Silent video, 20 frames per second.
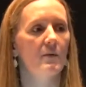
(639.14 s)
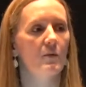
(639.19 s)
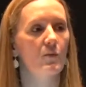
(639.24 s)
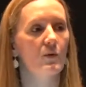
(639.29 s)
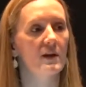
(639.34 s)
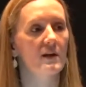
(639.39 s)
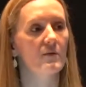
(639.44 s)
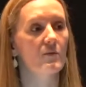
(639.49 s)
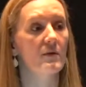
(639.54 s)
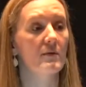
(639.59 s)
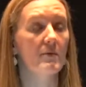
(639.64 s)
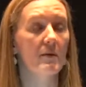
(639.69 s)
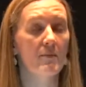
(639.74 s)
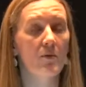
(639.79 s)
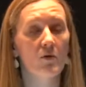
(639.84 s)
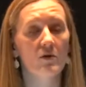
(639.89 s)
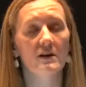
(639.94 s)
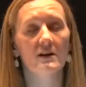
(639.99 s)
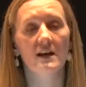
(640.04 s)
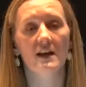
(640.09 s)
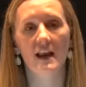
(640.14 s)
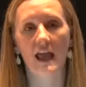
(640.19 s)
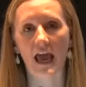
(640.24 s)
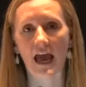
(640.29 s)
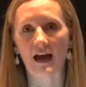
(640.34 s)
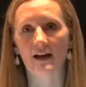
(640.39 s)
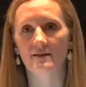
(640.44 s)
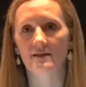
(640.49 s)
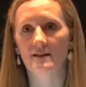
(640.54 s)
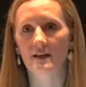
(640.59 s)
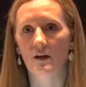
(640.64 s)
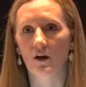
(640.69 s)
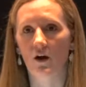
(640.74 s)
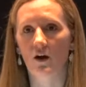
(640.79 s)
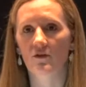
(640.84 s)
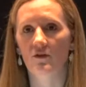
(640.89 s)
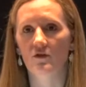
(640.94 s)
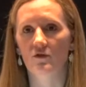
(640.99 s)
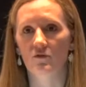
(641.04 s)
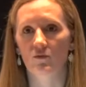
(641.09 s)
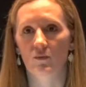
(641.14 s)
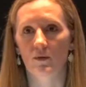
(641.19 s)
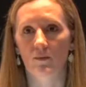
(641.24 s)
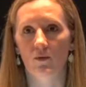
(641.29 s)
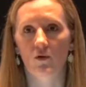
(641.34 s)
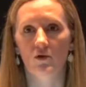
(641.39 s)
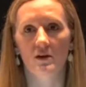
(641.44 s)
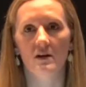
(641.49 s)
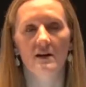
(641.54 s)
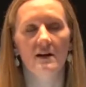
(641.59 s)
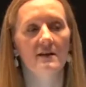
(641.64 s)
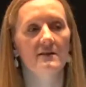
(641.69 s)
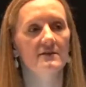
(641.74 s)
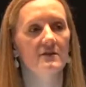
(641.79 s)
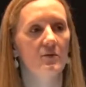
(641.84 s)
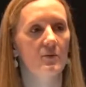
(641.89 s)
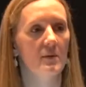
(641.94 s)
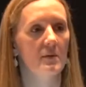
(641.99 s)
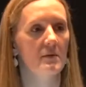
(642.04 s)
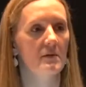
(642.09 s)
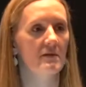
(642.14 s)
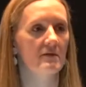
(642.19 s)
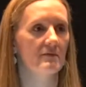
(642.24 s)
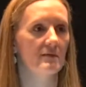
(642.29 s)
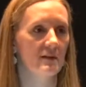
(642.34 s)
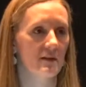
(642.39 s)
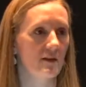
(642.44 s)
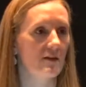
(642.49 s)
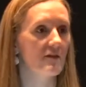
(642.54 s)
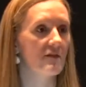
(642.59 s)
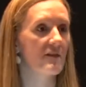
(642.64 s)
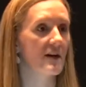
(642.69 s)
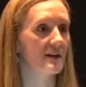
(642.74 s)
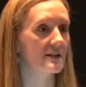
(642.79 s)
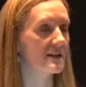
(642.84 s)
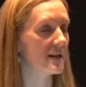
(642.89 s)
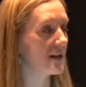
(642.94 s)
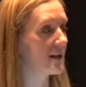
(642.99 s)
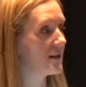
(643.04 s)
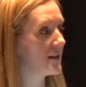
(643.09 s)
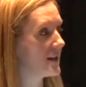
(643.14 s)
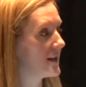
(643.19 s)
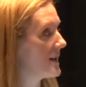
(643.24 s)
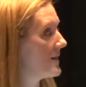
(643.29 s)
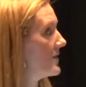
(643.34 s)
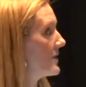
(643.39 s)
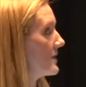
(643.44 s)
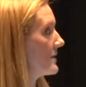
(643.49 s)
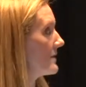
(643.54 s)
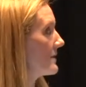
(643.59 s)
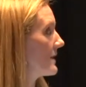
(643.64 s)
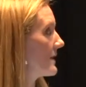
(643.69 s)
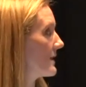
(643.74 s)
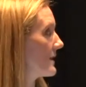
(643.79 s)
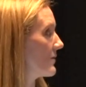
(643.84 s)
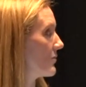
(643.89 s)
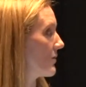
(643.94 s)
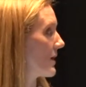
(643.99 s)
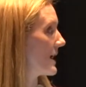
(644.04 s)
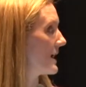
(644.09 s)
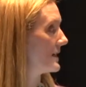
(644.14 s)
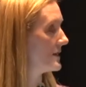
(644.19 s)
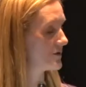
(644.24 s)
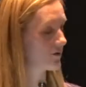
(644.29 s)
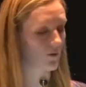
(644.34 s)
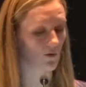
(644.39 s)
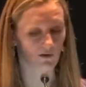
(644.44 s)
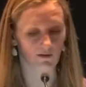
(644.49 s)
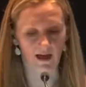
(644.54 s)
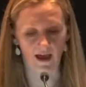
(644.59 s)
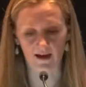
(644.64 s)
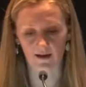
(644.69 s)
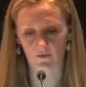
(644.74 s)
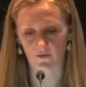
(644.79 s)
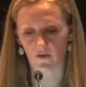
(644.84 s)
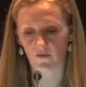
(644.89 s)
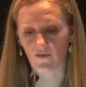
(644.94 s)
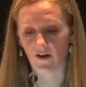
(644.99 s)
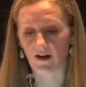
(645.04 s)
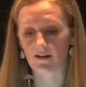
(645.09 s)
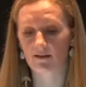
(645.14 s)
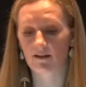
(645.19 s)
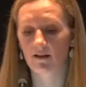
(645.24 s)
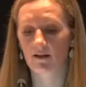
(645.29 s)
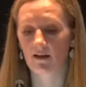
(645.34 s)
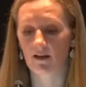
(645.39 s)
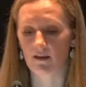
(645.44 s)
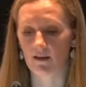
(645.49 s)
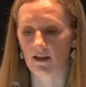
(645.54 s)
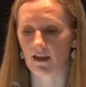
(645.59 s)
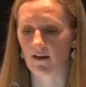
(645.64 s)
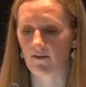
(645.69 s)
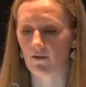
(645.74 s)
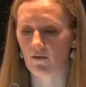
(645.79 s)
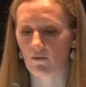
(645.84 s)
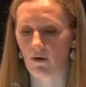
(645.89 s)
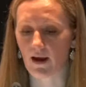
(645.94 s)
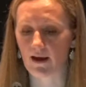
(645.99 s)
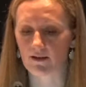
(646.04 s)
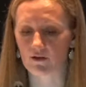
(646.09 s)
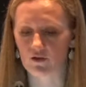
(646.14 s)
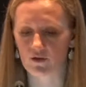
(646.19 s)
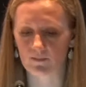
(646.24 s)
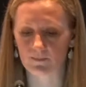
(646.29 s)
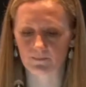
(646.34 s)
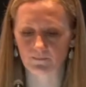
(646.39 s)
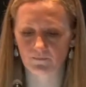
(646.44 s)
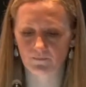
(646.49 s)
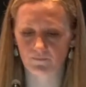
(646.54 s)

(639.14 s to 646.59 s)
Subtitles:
We reported it as the author reported it, so we would have the effect in the given range or lack of effect in the given range.